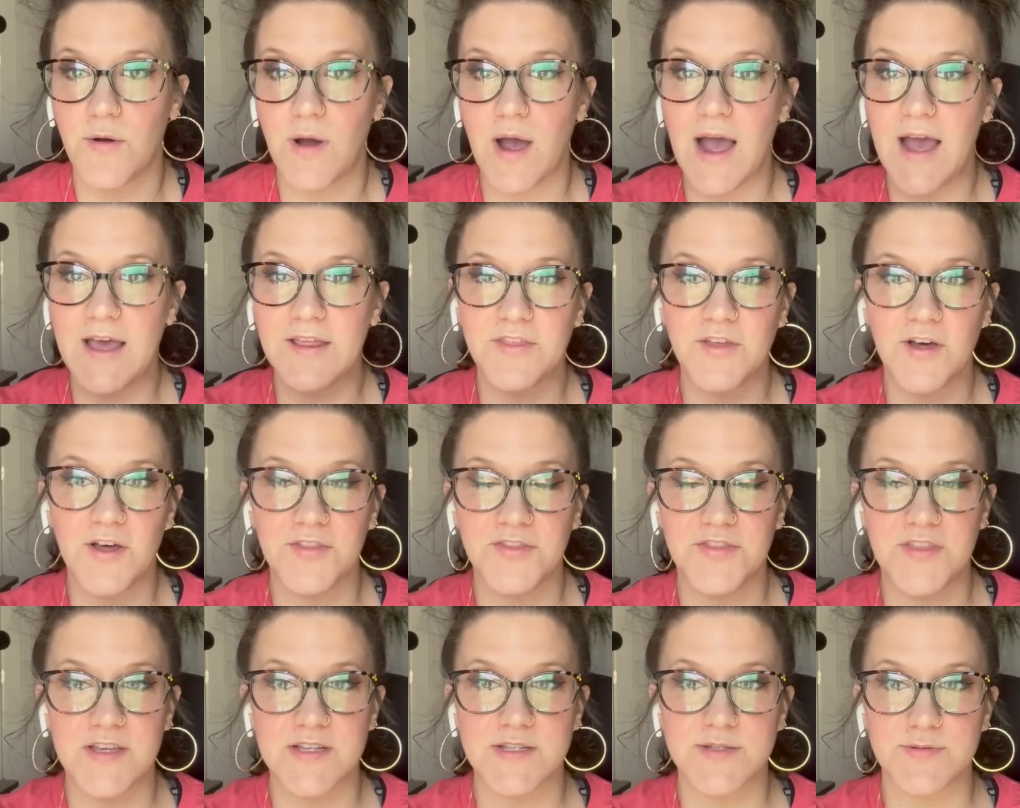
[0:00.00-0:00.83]
I
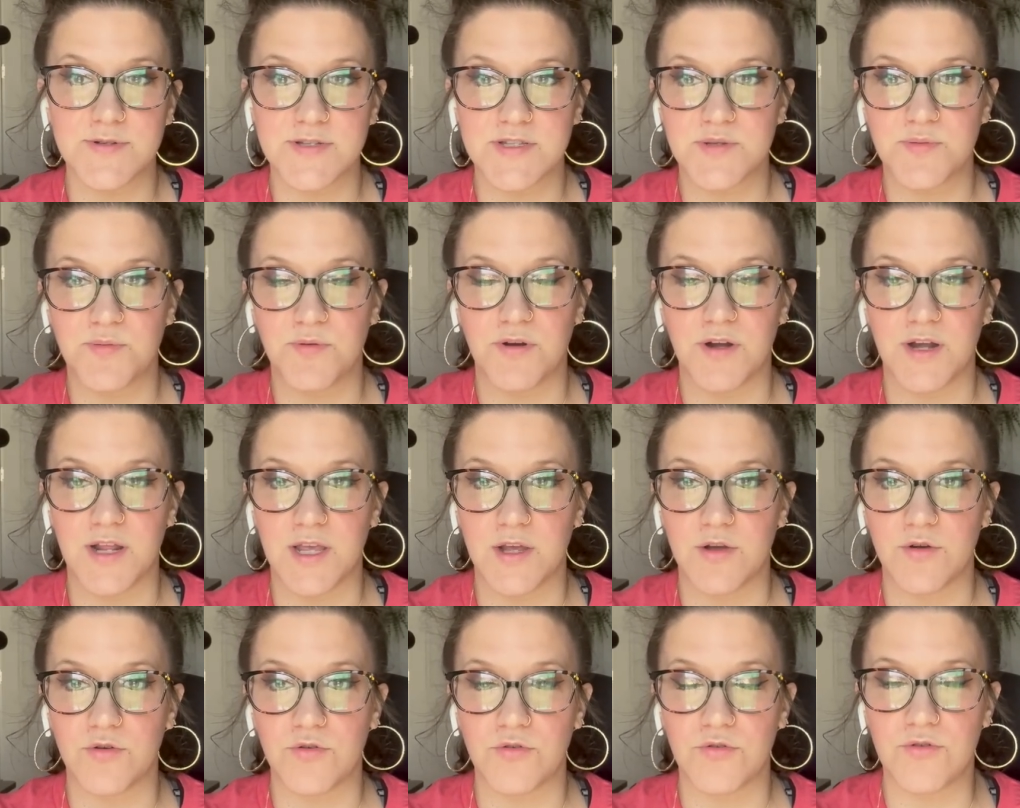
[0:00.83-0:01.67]
thought this was pretty
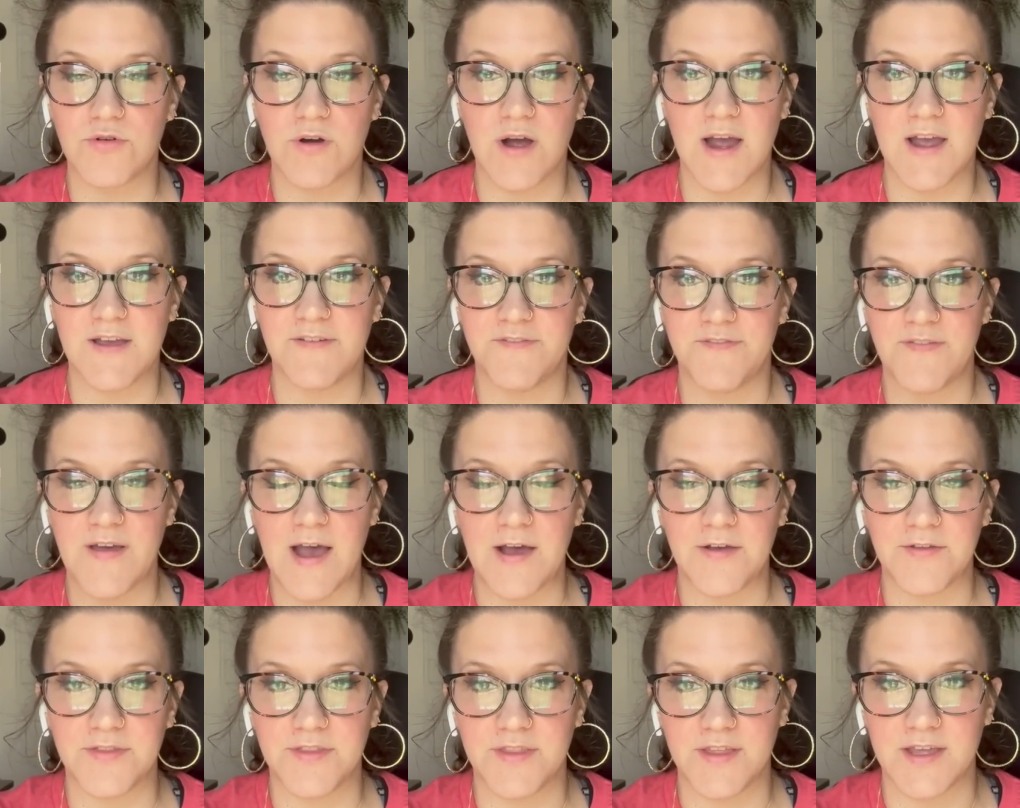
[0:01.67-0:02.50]
cool. I
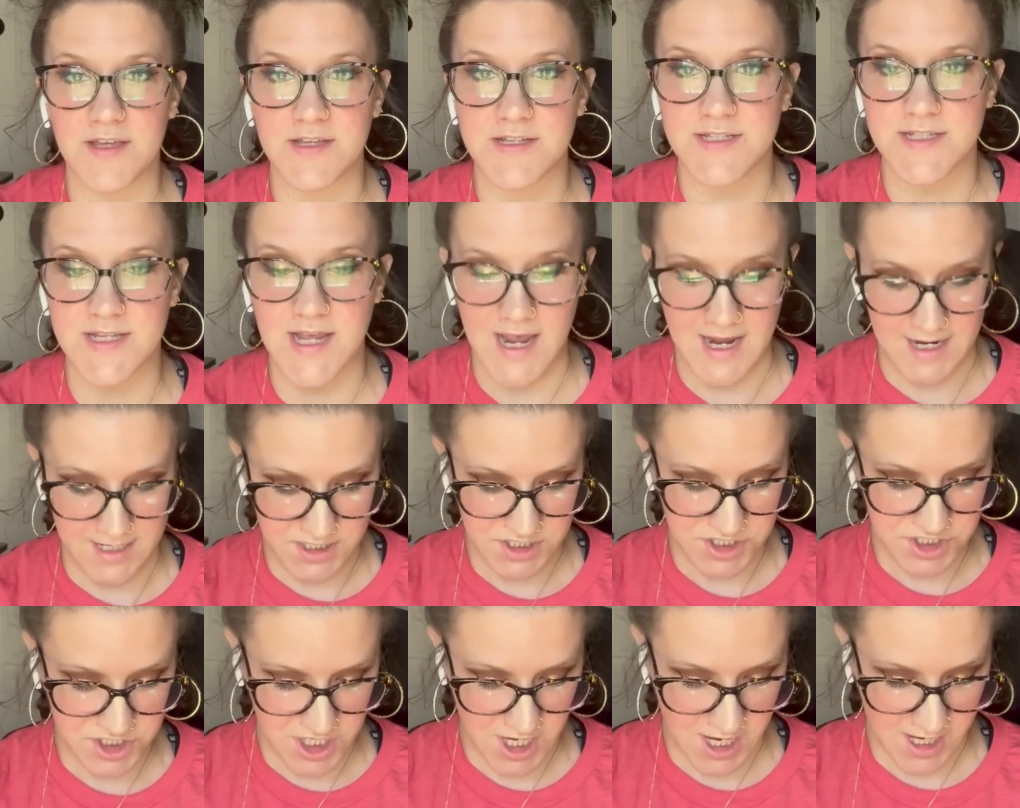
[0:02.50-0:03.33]
found this at
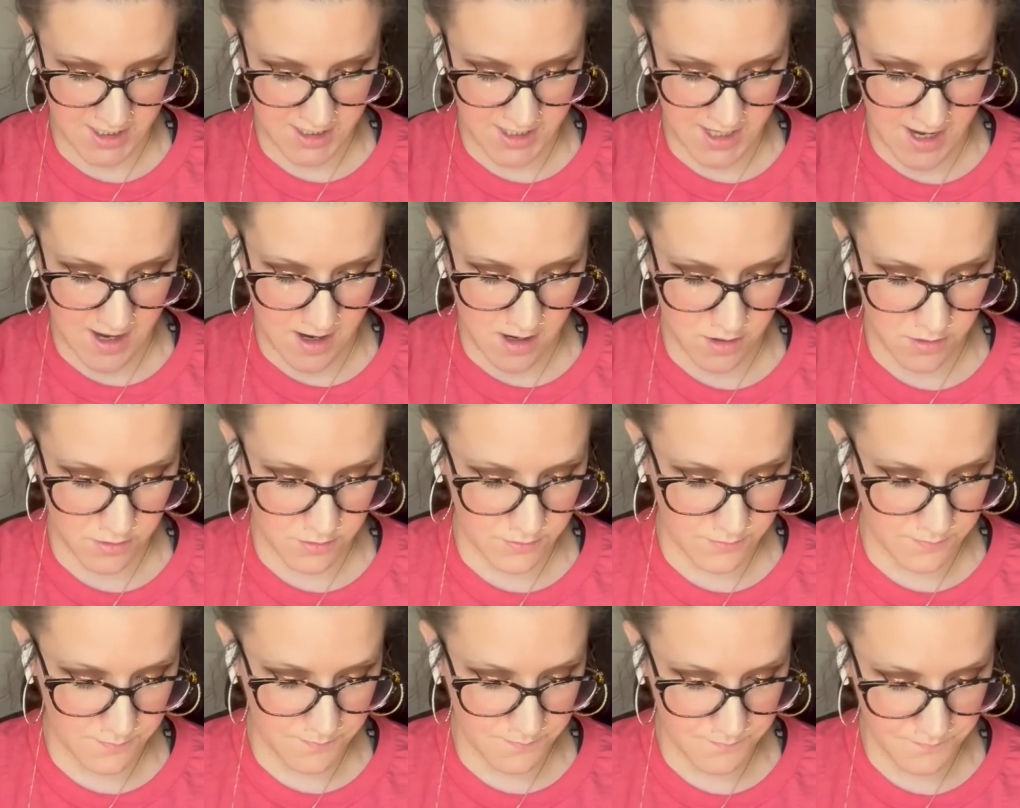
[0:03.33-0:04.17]
checkout.